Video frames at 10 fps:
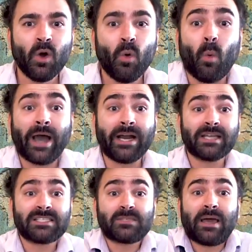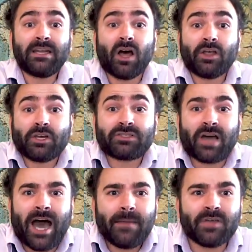why not spend all your
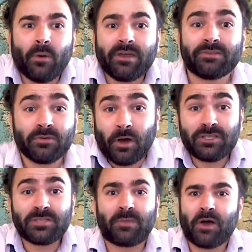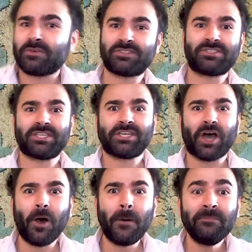time going through those posts, you
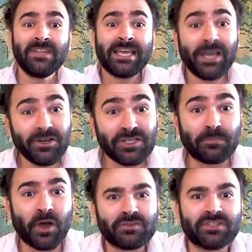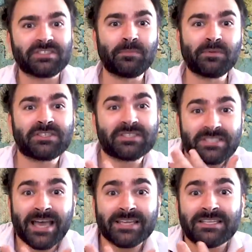know? Here's a post that simply
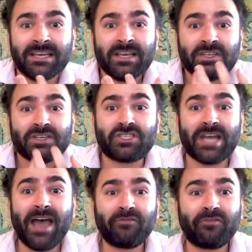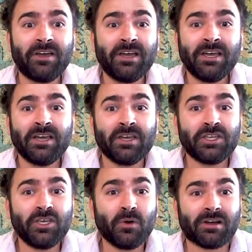says, "Jeff,
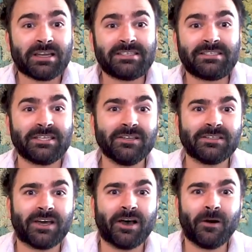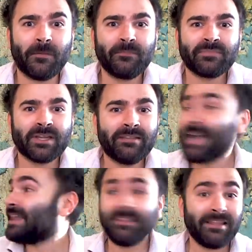you are a dildo."
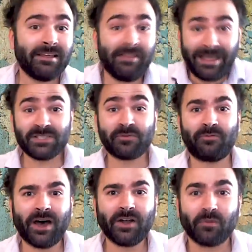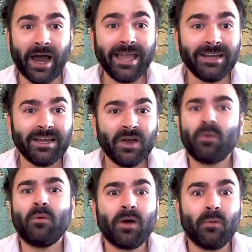That's fun, right?
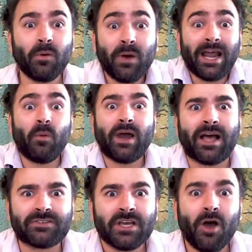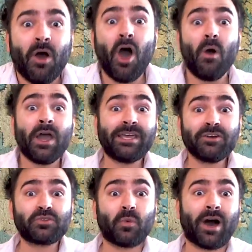What else? Oh,
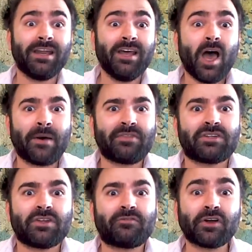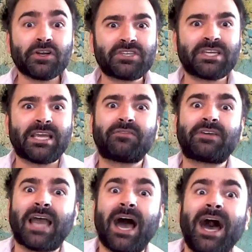here's one about the diversity
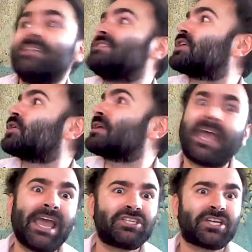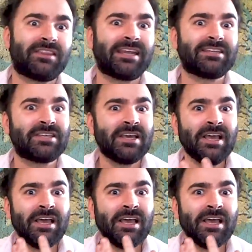of God's creation that is,